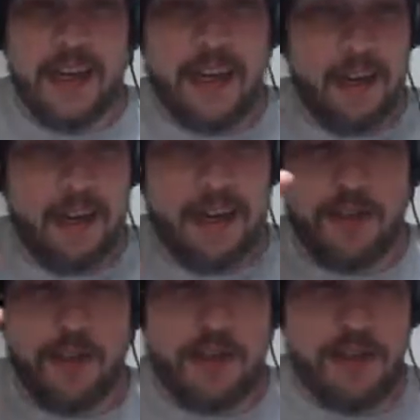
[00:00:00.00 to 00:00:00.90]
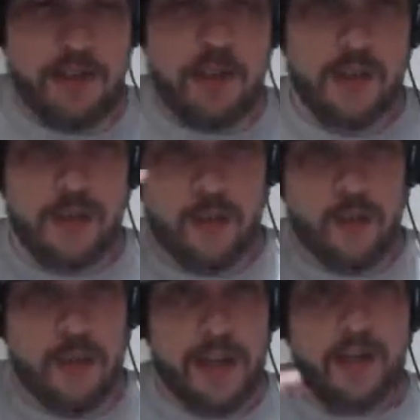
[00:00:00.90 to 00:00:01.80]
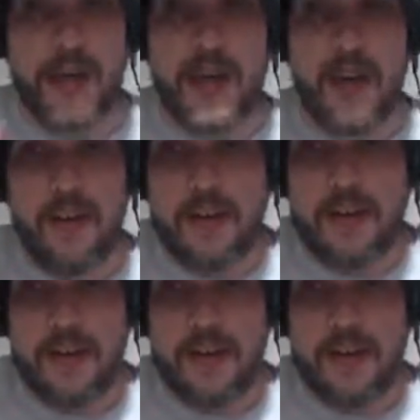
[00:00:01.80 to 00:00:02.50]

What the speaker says: this Tuesday, but 2 weeks from now,